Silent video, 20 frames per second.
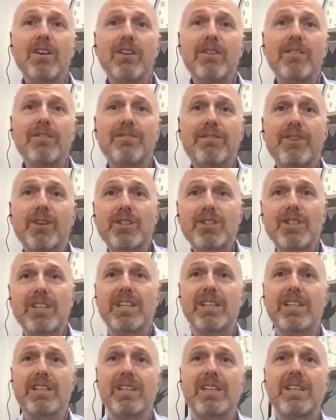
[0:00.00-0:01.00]

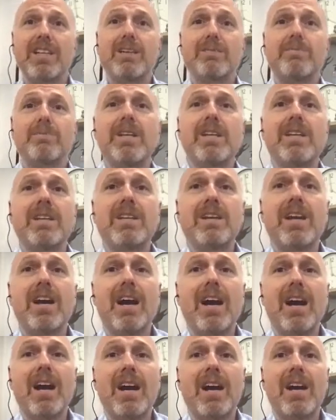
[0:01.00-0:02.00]
Firstly, let me
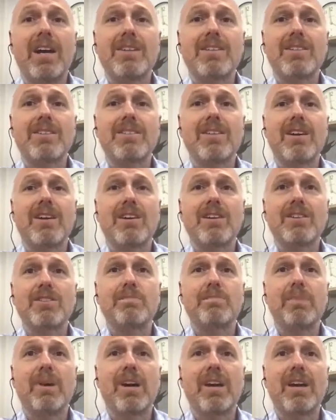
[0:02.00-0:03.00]
start
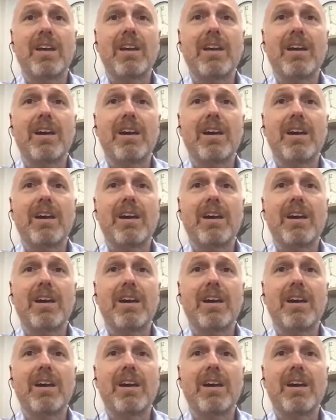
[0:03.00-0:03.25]
by